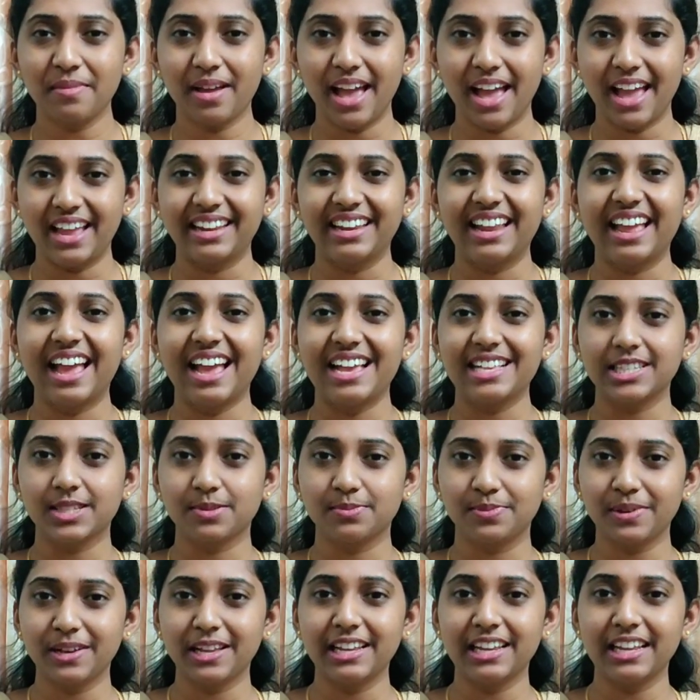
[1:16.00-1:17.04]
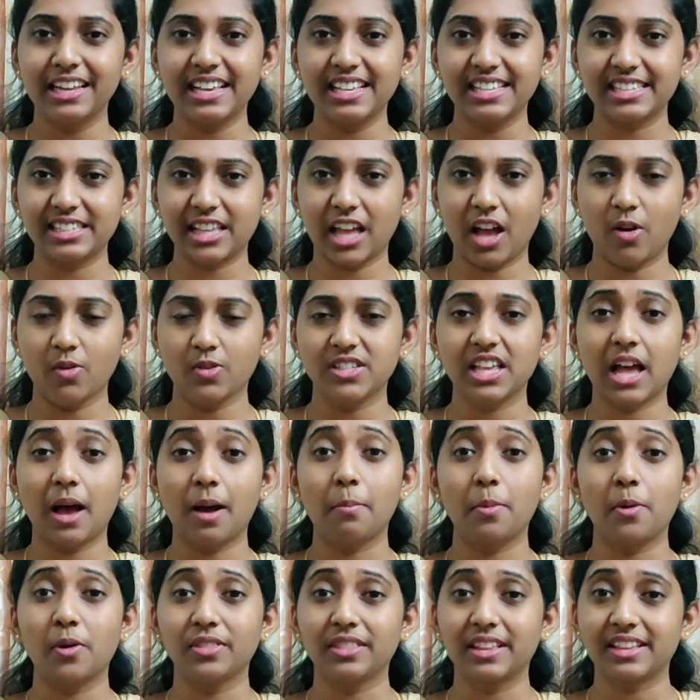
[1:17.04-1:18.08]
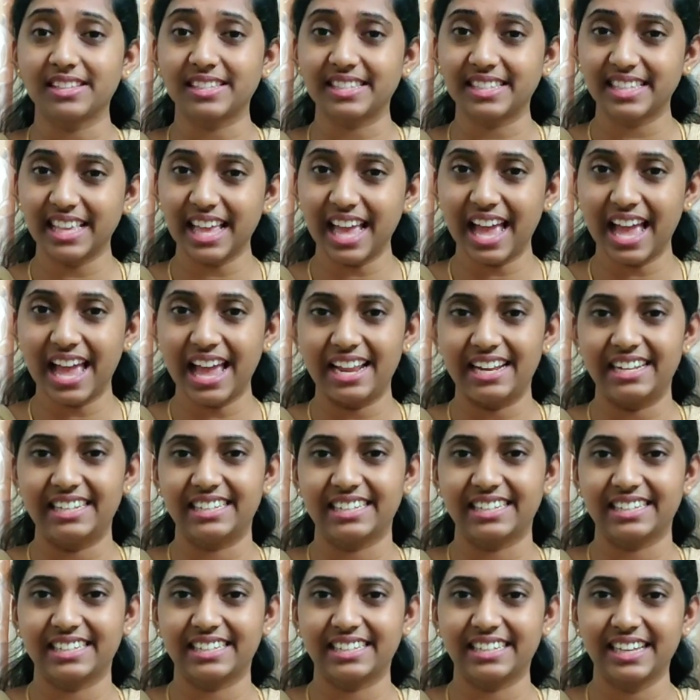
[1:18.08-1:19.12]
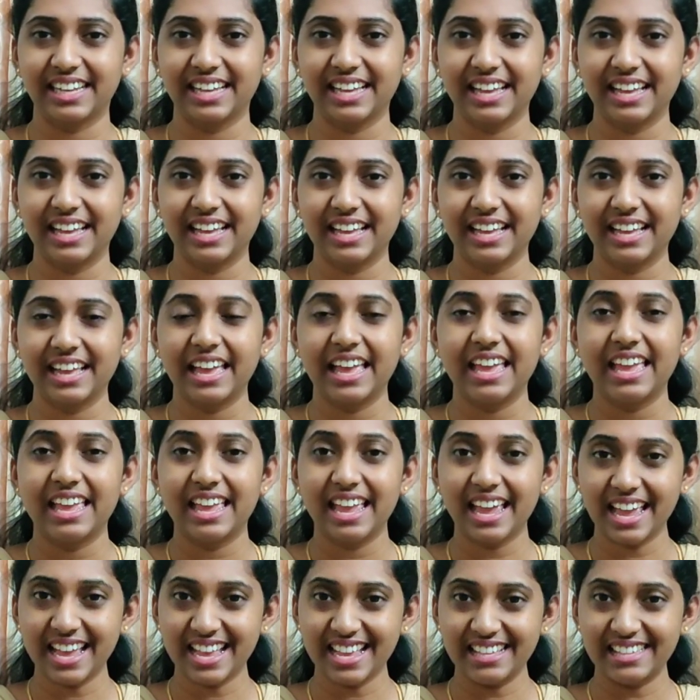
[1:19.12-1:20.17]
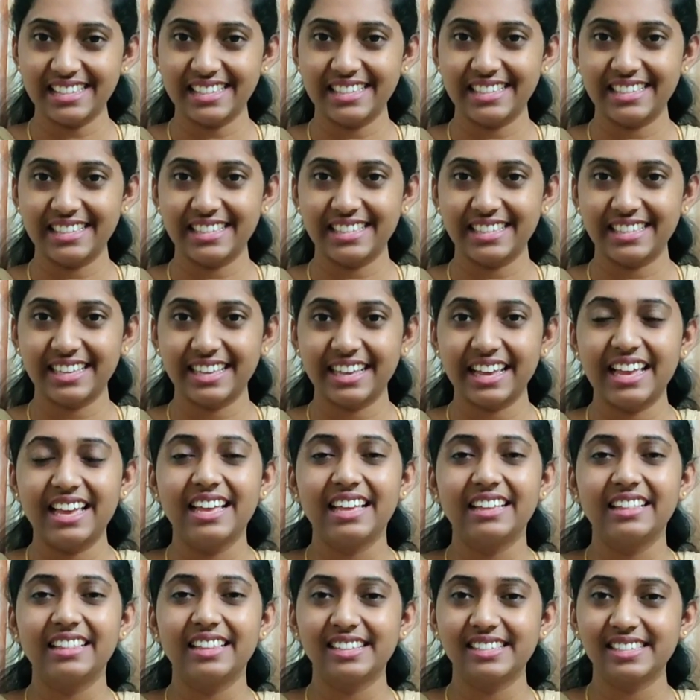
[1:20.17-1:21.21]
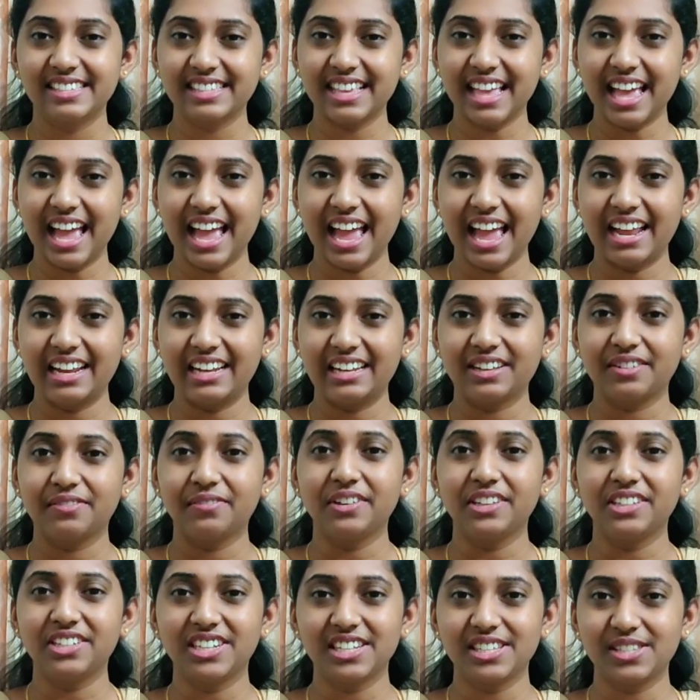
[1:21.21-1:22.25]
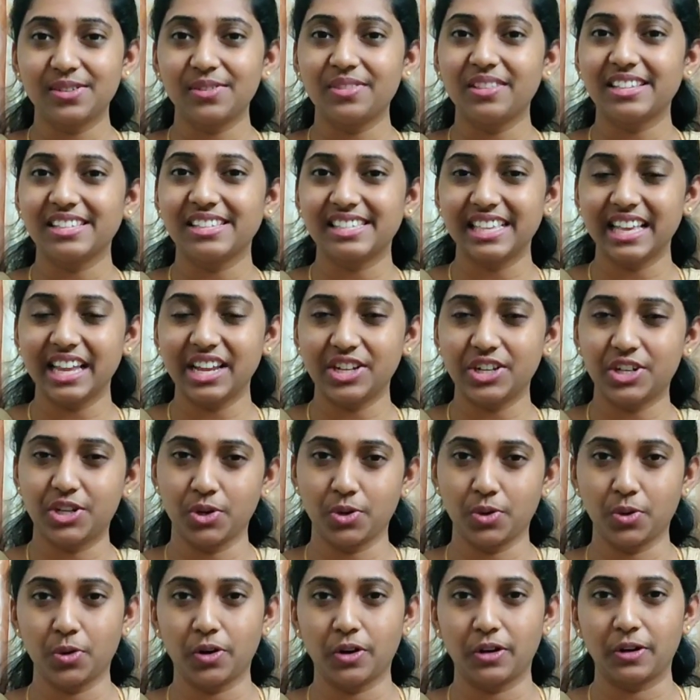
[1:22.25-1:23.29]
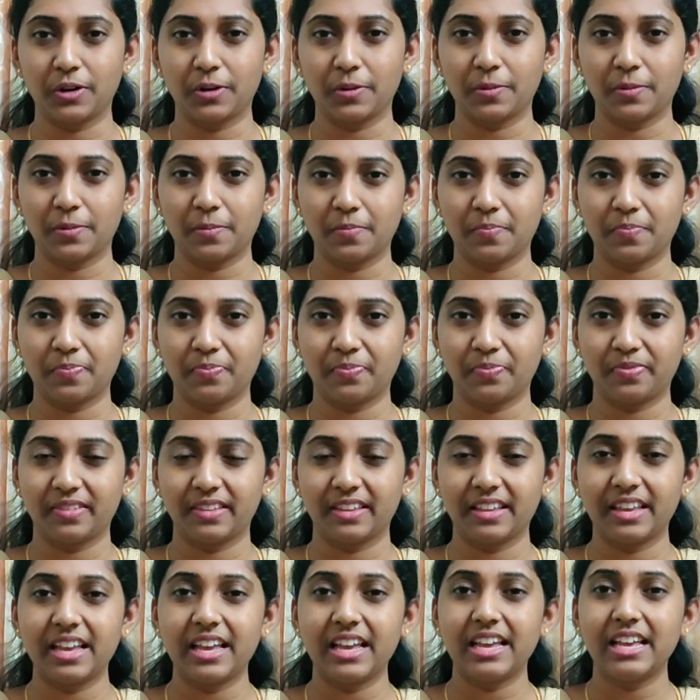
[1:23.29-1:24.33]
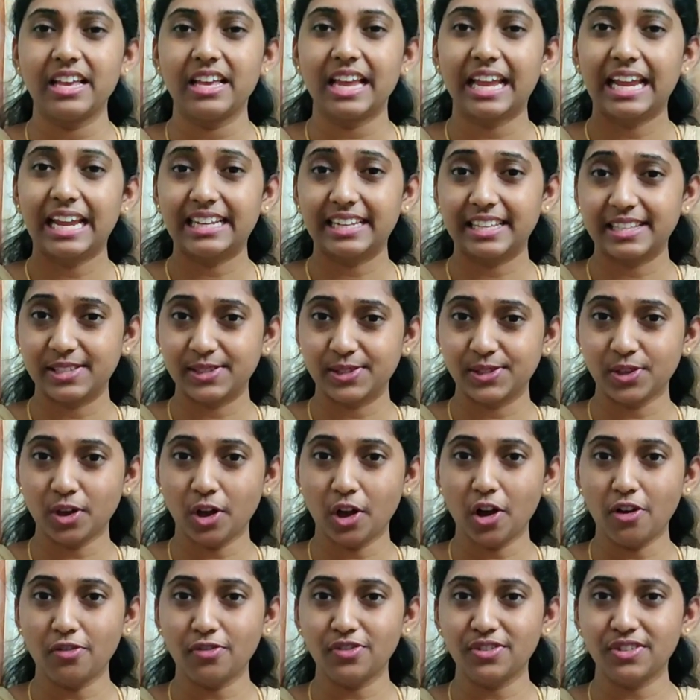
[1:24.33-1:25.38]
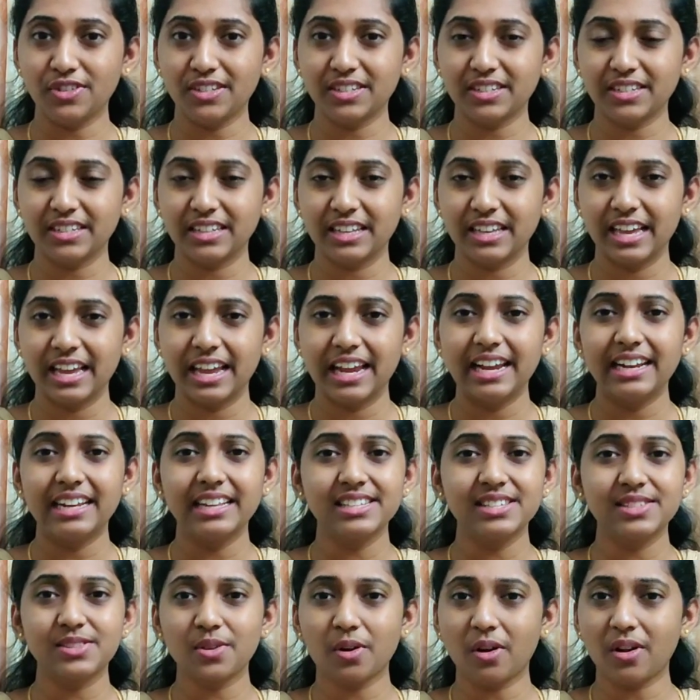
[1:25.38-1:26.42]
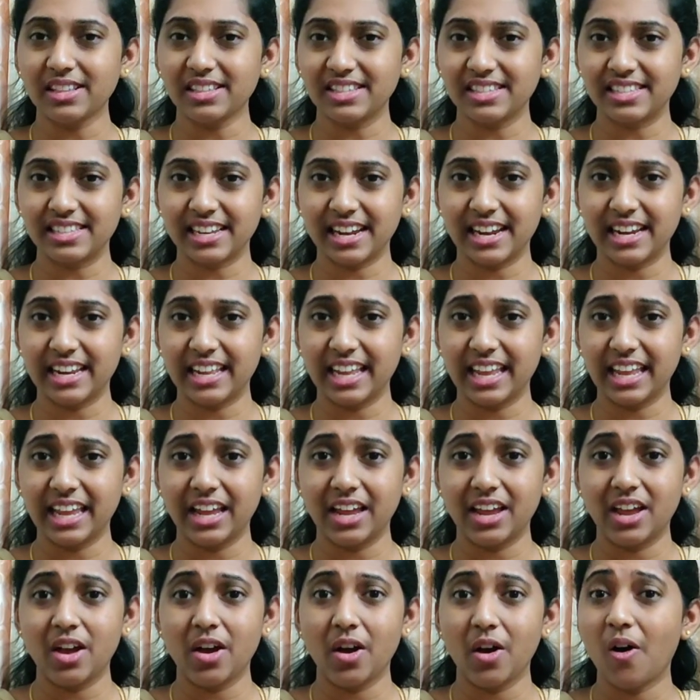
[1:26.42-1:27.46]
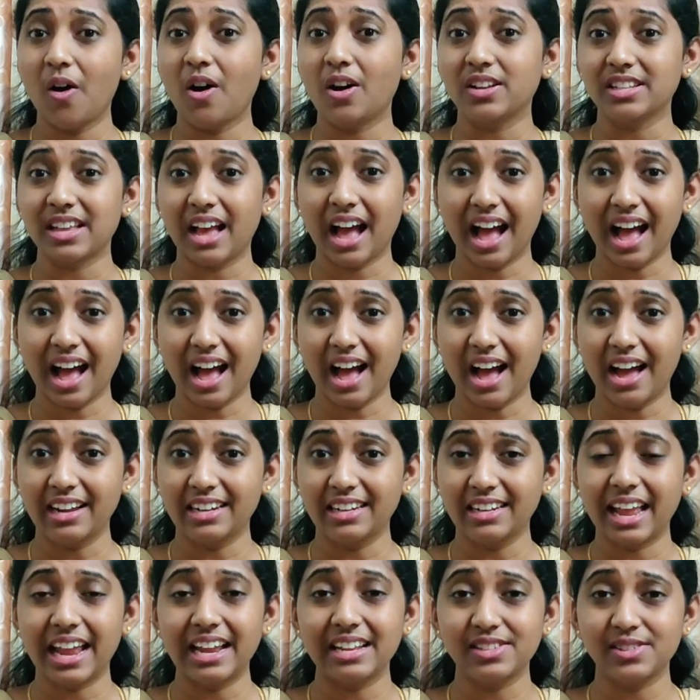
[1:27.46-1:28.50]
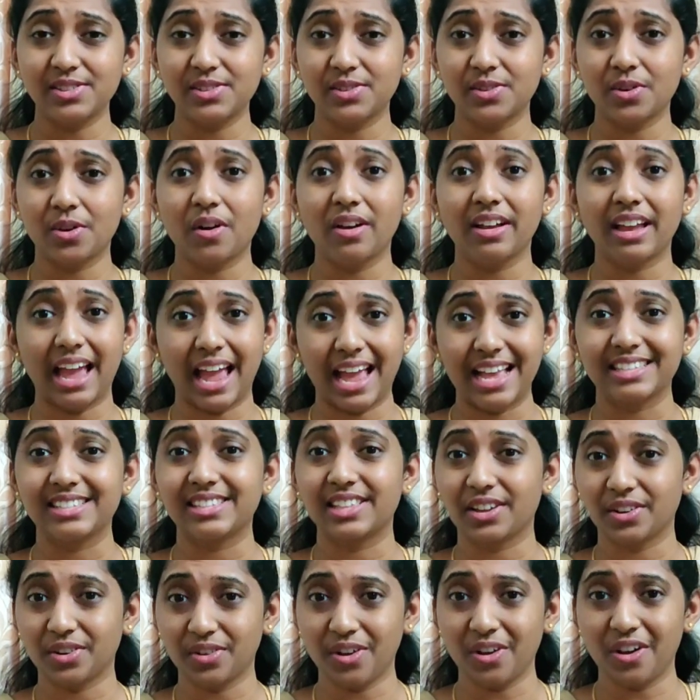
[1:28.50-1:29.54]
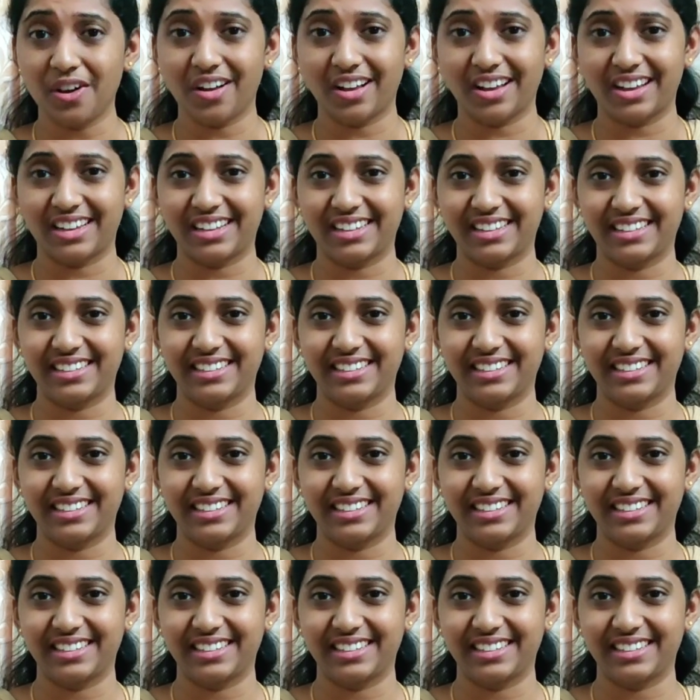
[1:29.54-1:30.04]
man has built his house upon the sand. Yes, the sand which is on the seashore. It is soft, it is not steady or hard and strong as the rock.